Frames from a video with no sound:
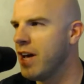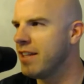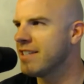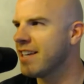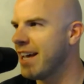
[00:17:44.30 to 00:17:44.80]
You know
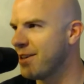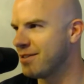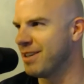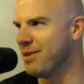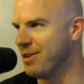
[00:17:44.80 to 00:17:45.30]
how this guy
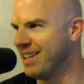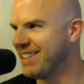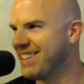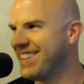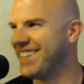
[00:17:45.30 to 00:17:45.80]
used to do it?
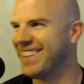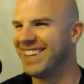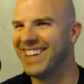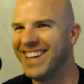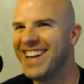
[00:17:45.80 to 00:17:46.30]

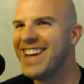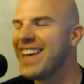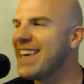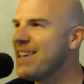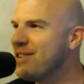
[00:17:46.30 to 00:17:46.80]

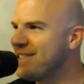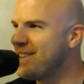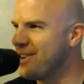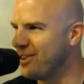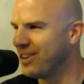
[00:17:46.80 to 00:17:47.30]
He
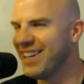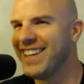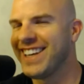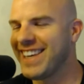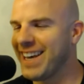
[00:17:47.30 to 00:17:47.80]
used to
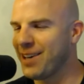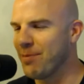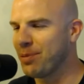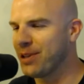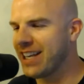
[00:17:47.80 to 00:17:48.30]
get
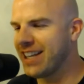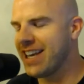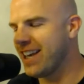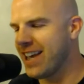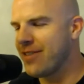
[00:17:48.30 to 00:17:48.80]

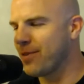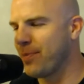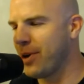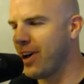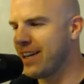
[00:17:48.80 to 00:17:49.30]
he
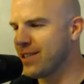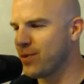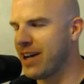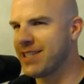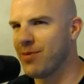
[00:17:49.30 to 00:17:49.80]
would put on his
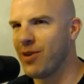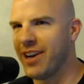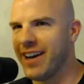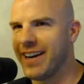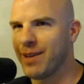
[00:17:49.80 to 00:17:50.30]
sweats and
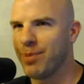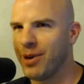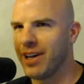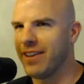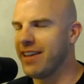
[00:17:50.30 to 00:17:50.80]
whatnot, and he
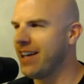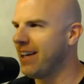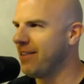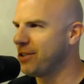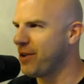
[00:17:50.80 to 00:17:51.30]
put on
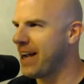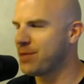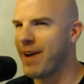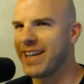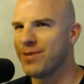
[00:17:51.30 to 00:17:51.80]
the
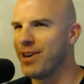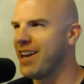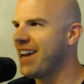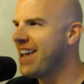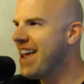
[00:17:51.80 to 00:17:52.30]
trash bags and
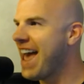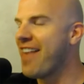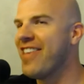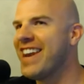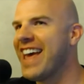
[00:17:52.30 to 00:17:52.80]
whatnot,
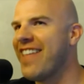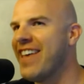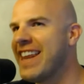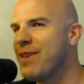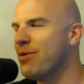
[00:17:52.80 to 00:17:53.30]
and
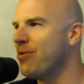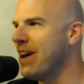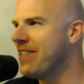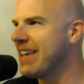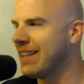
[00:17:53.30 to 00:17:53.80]
then he would
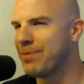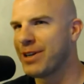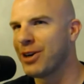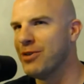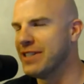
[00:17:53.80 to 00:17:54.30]
run the
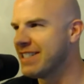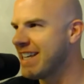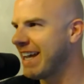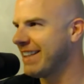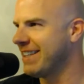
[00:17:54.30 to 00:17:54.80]
elliptical and
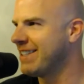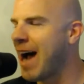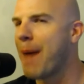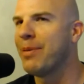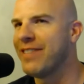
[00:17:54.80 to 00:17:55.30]
sing at the
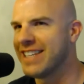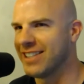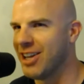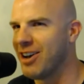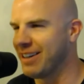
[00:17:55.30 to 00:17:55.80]
top of
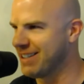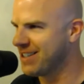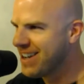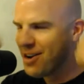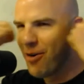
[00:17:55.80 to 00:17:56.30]
his
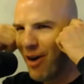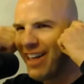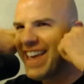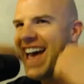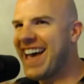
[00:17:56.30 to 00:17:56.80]
lungs
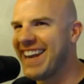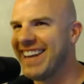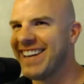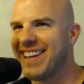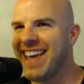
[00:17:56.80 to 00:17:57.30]
while he
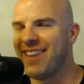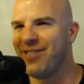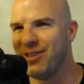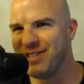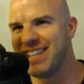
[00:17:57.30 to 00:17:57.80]
had
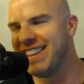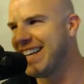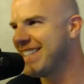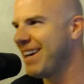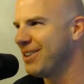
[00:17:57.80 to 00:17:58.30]
headphones in.
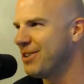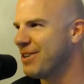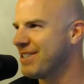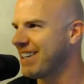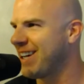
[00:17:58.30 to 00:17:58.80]
That's how Lou
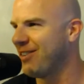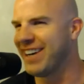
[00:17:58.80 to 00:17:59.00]
used to